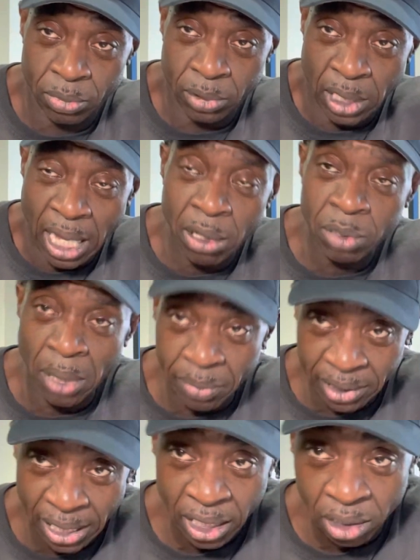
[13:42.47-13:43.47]
house might be
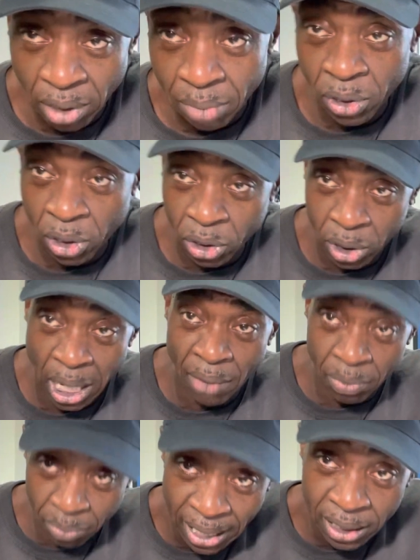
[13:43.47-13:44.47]
taken away because you
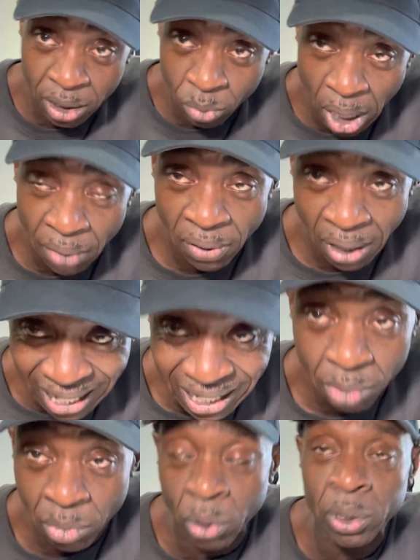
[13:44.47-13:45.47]
haven't paid your wife her
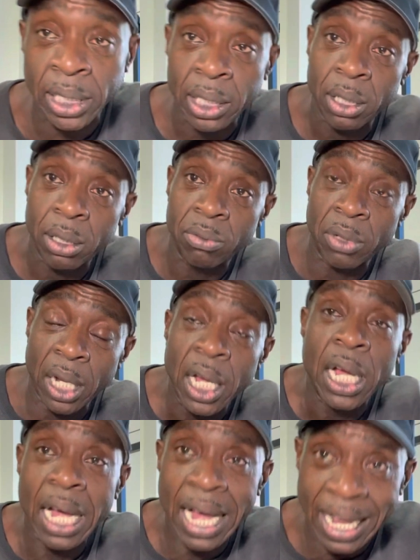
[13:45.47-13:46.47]
alimony, right?
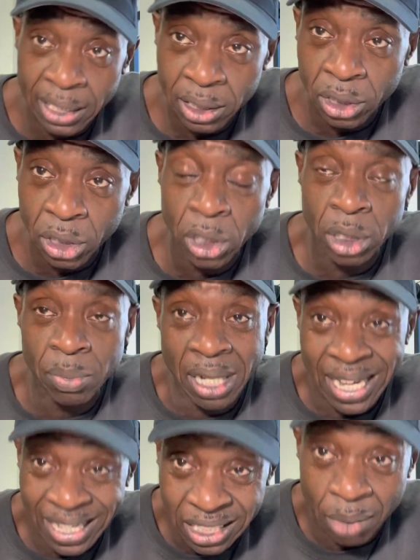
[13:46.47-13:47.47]
And you might
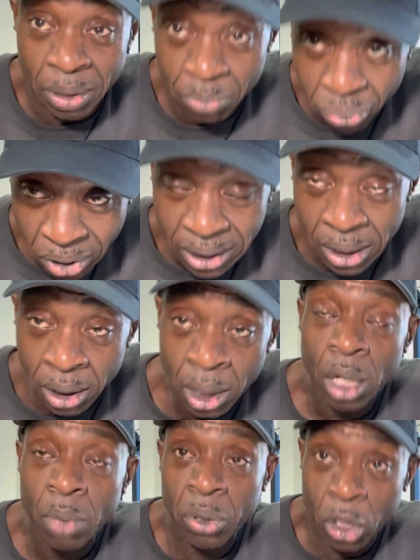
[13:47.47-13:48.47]
end up in prison
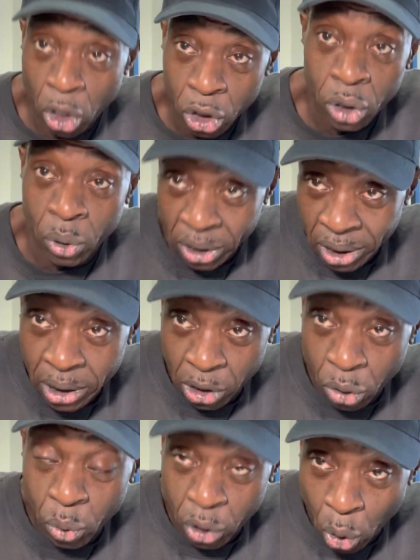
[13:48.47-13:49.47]
because you was
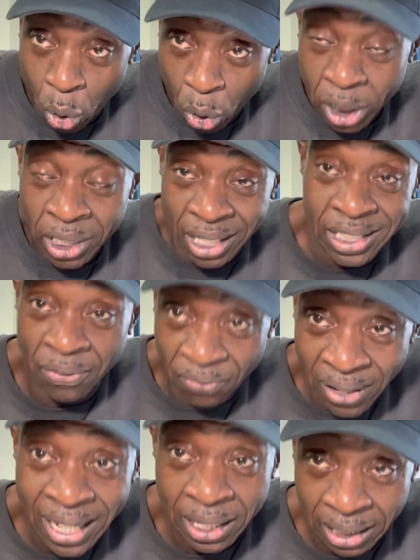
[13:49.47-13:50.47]
organising
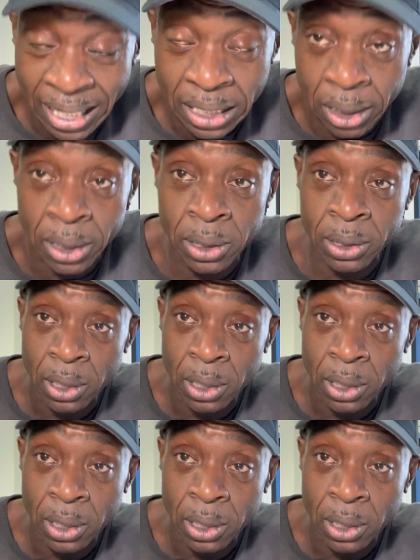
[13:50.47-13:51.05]
fake electors.